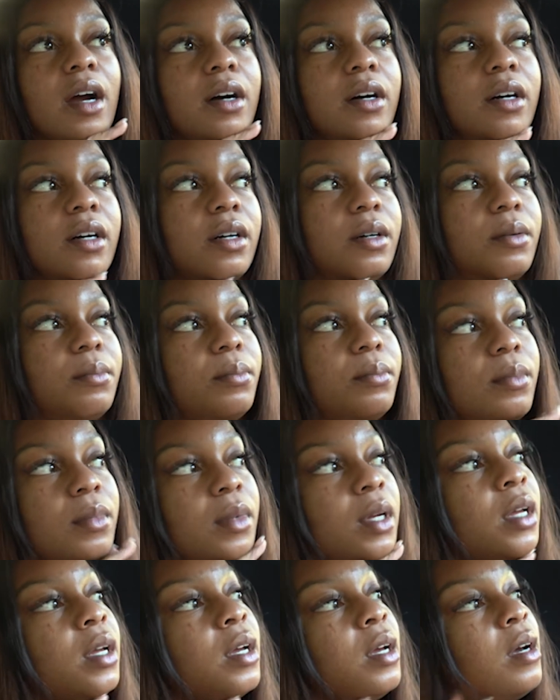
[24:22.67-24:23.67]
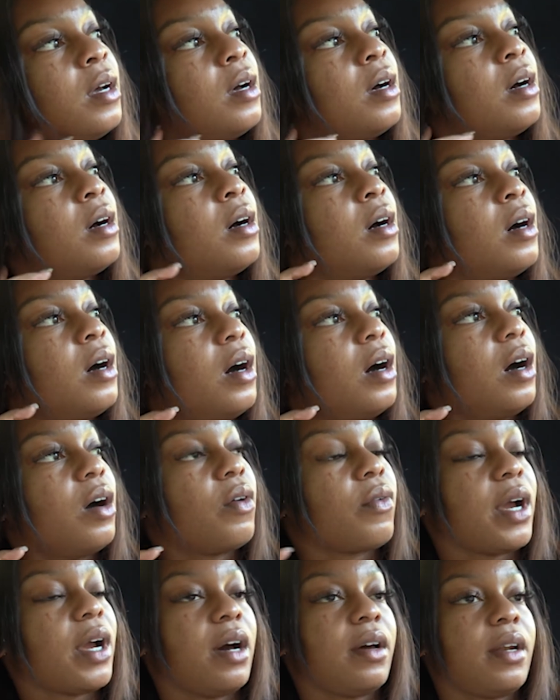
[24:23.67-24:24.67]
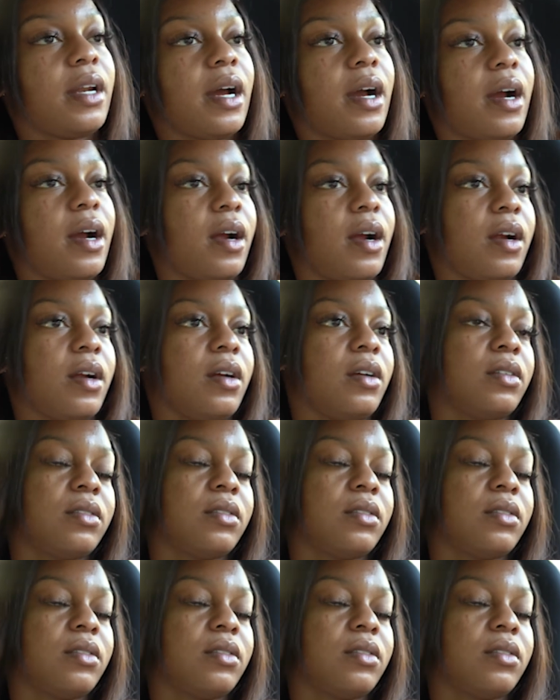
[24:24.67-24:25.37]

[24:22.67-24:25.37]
um around our